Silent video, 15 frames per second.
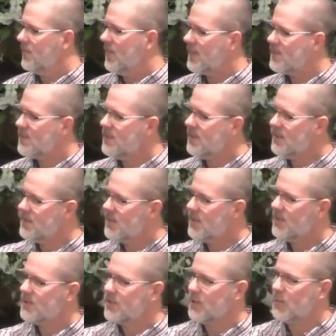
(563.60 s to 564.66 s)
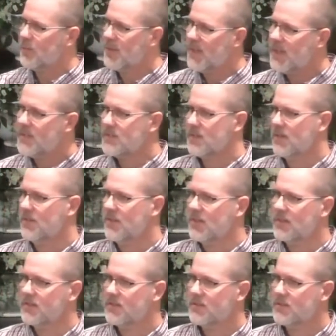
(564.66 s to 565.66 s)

That's the intentional piece of it.